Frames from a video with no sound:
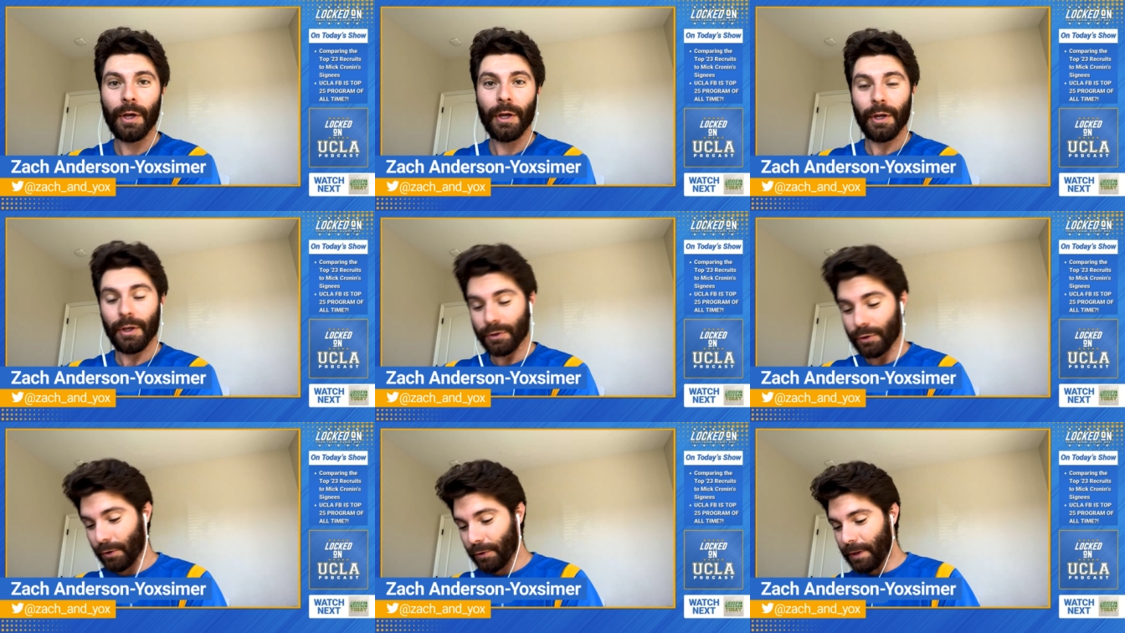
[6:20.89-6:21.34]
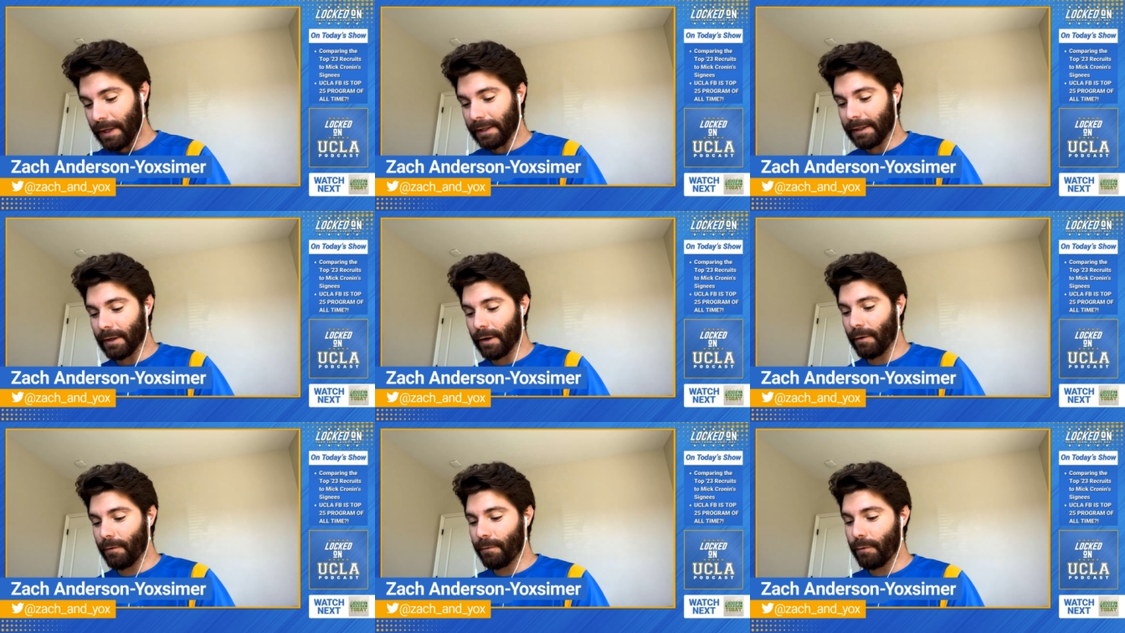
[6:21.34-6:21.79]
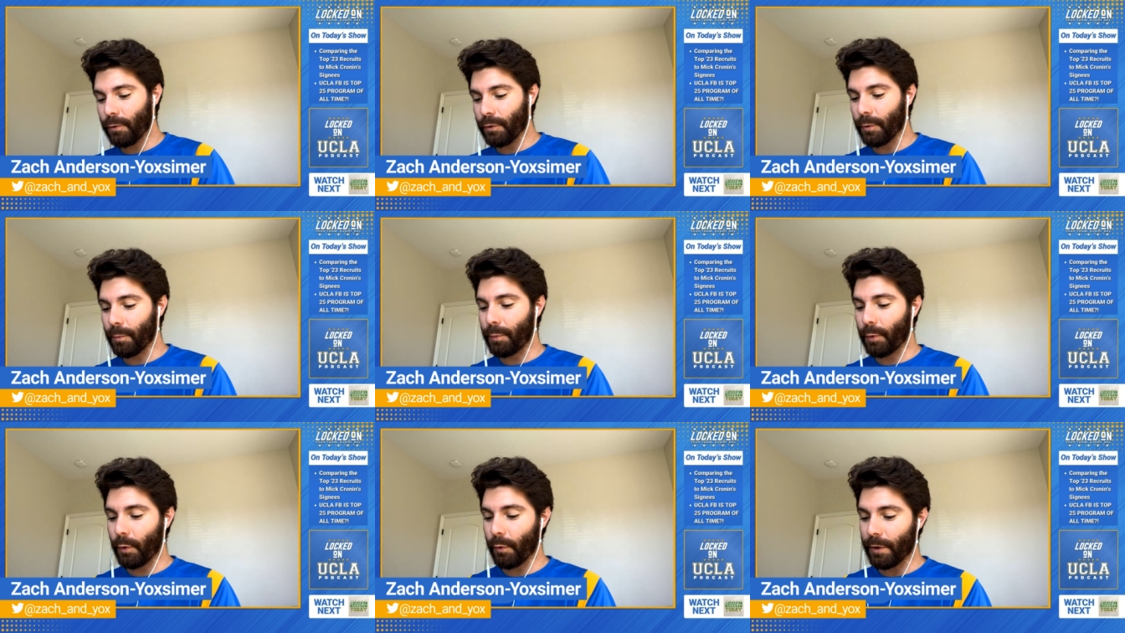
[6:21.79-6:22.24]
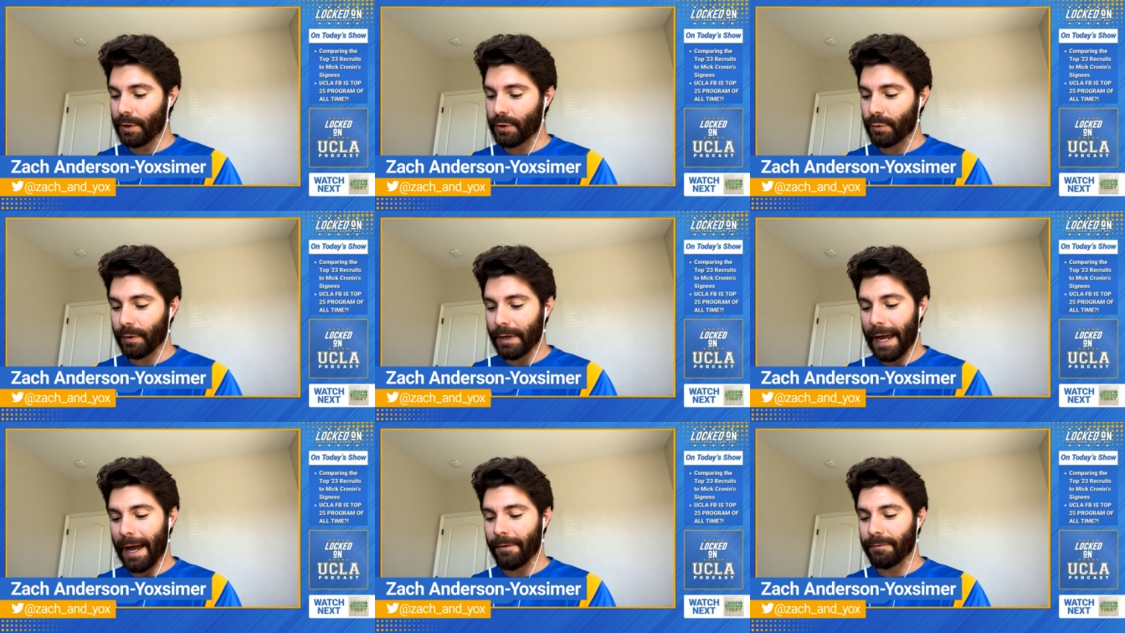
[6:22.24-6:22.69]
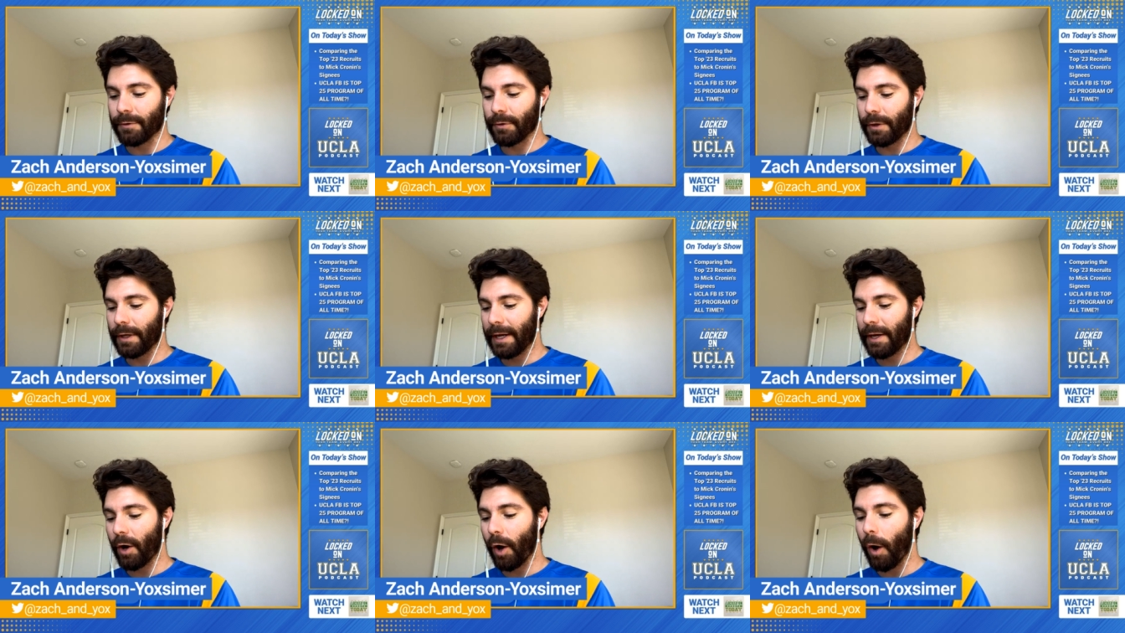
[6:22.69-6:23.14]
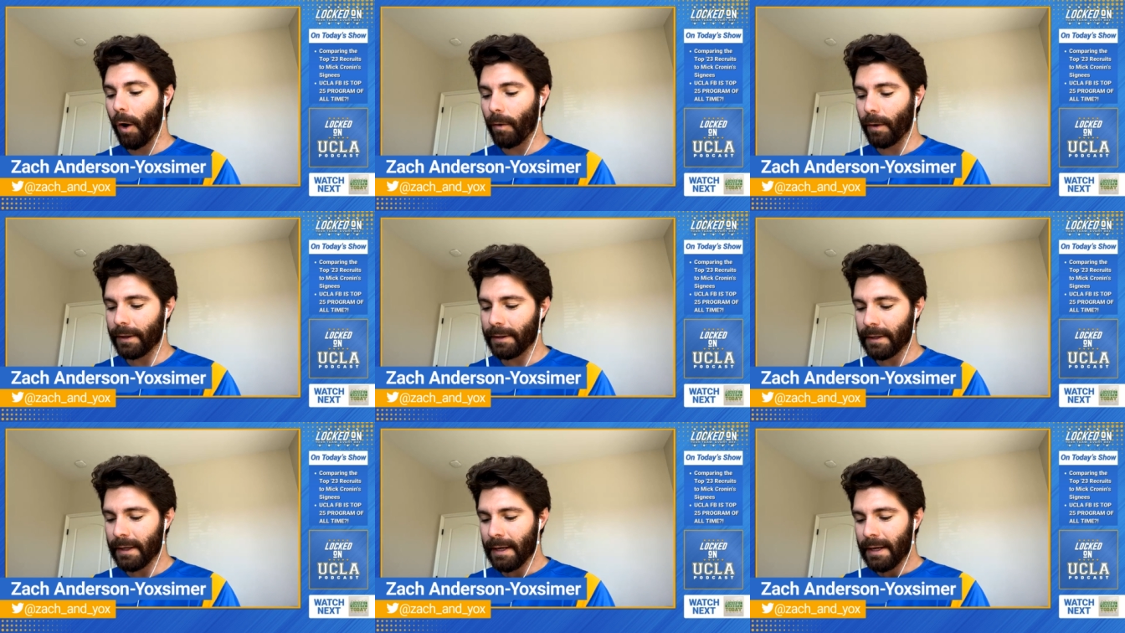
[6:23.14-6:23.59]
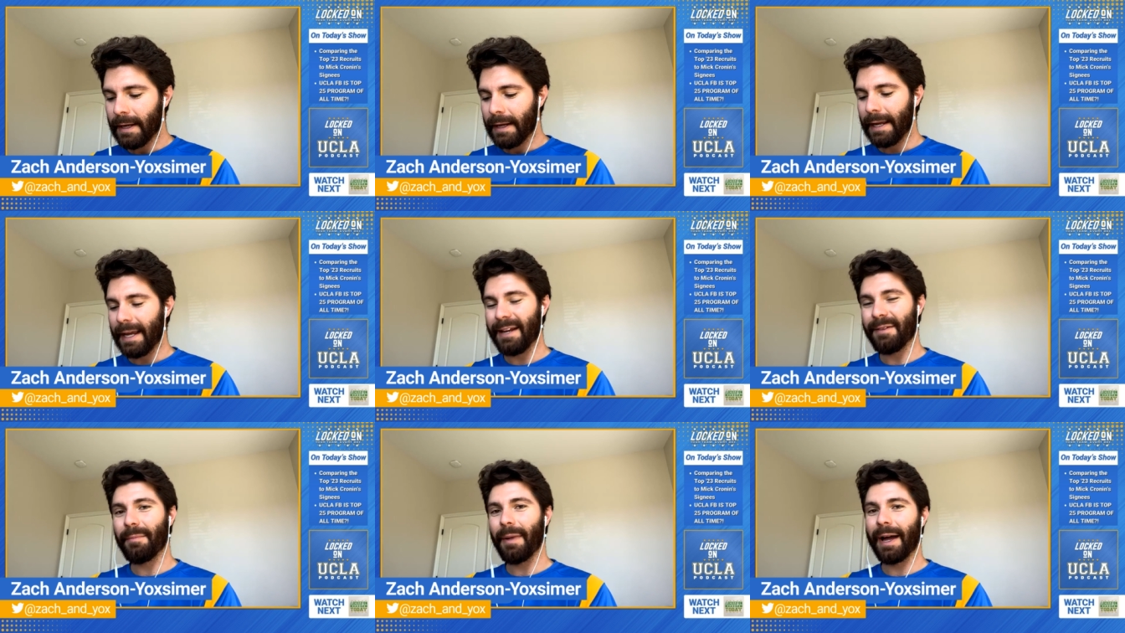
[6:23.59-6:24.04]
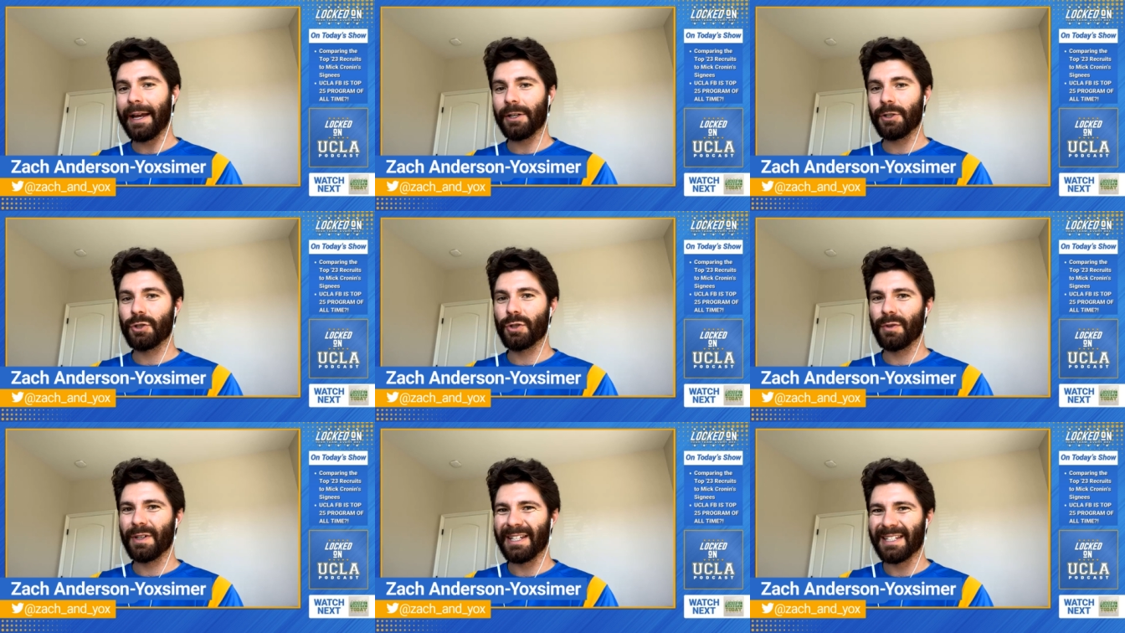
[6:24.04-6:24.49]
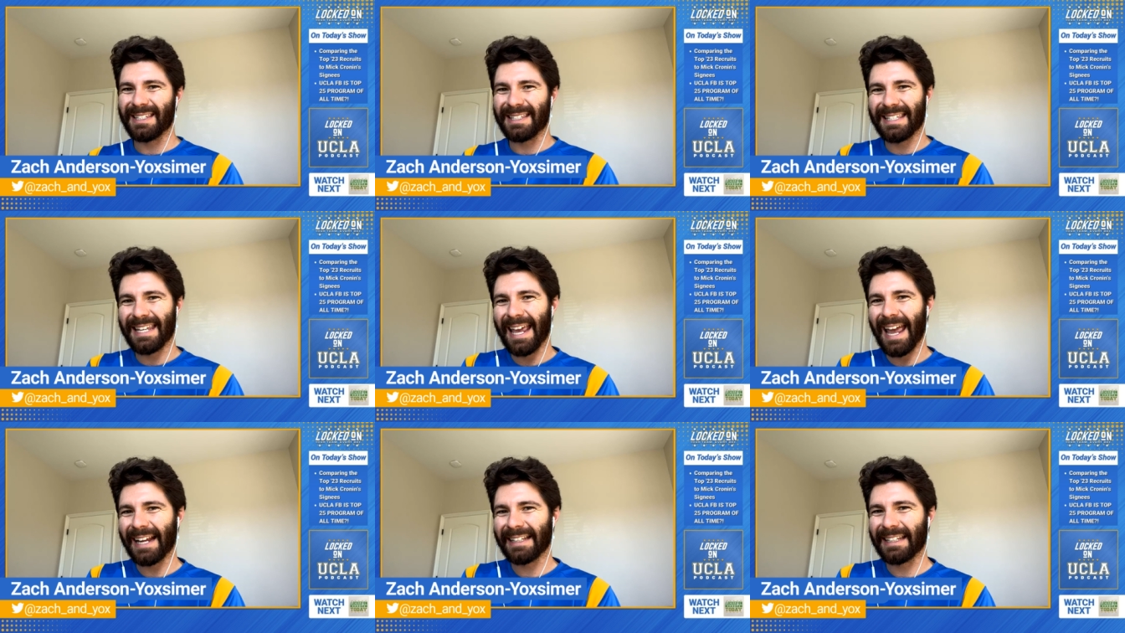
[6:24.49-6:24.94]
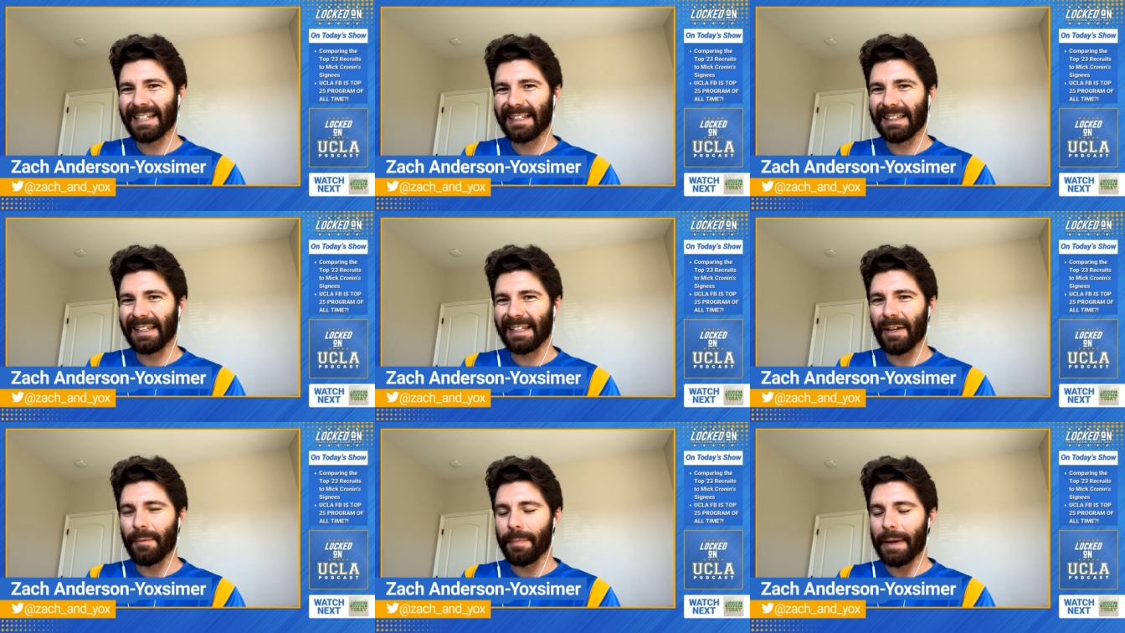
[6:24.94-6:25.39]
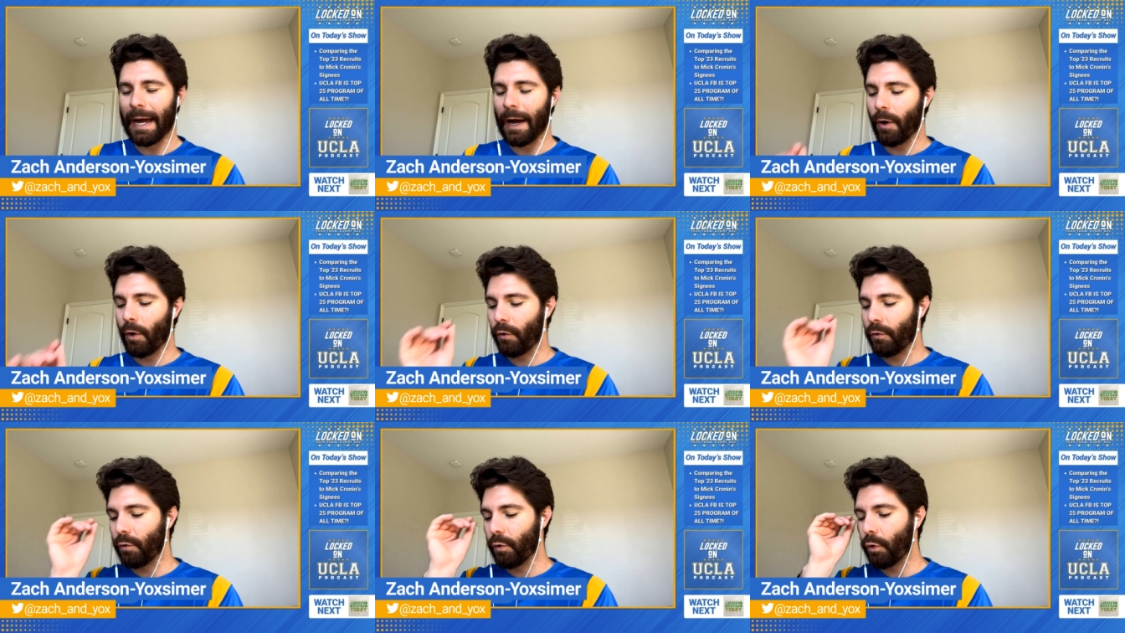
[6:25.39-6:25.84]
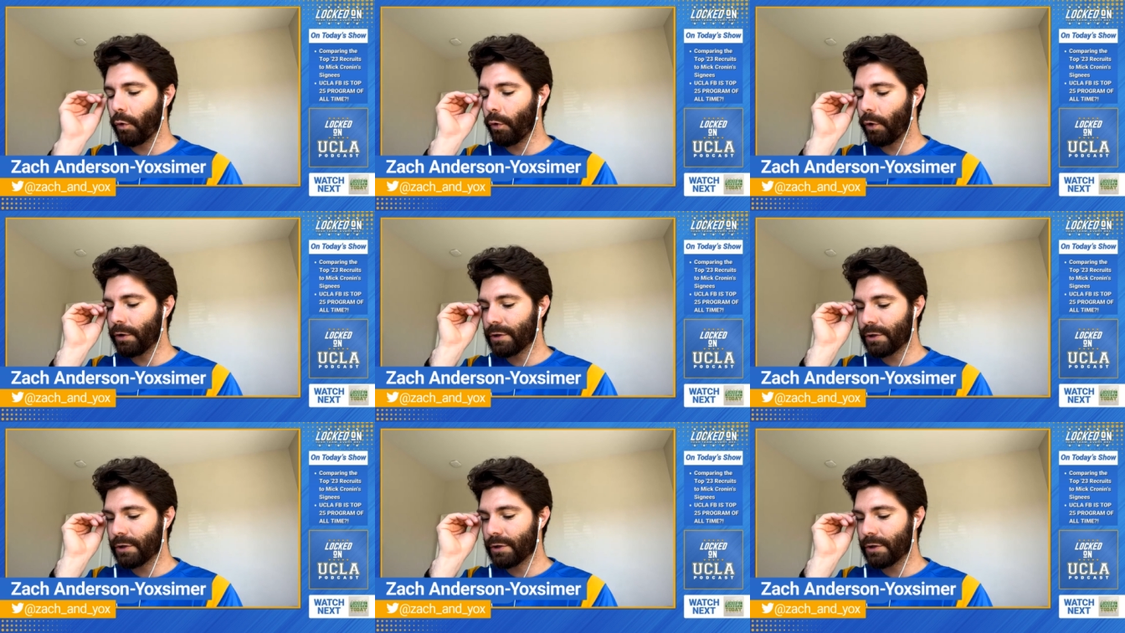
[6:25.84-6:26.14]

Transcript: So think of who the Bruins went after. They had Holland, and mind you, he's technically a power forward.